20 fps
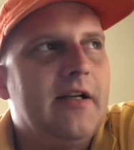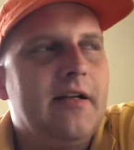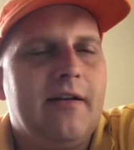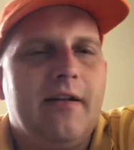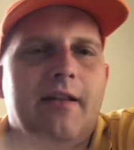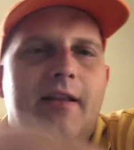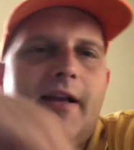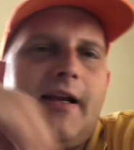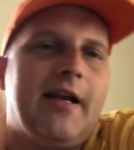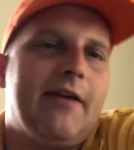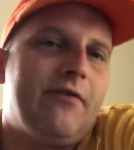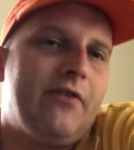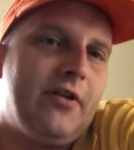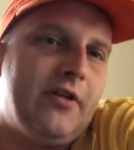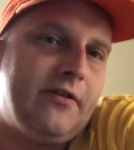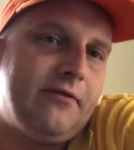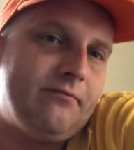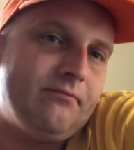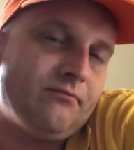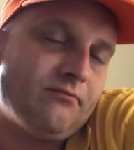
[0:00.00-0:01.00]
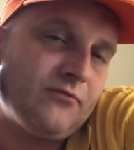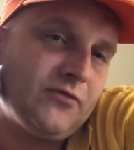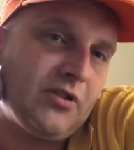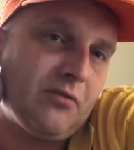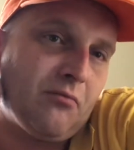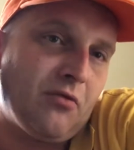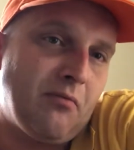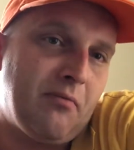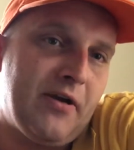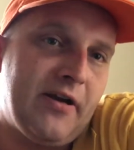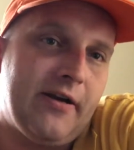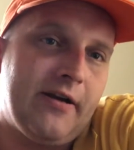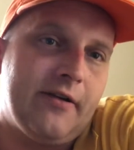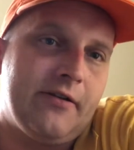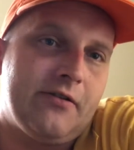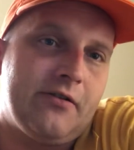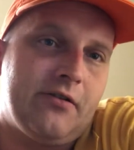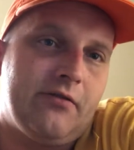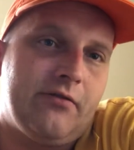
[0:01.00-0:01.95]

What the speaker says: Now, like I've done some repairs